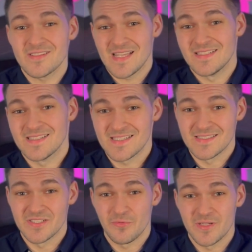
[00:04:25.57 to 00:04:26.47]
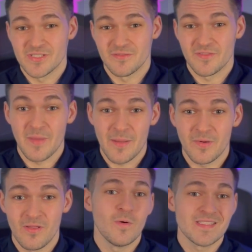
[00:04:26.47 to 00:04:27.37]
sad discontinuation from
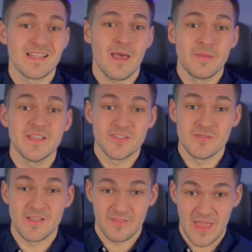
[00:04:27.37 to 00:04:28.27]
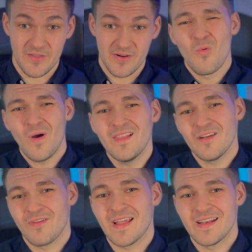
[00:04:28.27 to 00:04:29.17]
Apple was the company's use of leather. While I
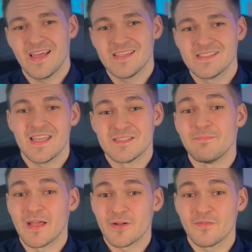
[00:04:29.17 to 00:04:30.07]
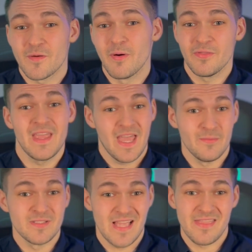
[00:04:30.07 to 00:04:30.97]
recognize it's better for both the
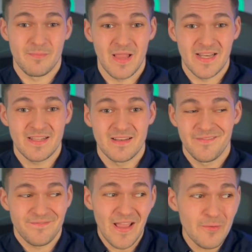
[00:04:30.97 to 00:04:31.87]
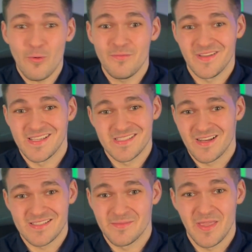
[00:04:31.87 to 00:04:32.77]
animals and the planet, fine woven isn't awesome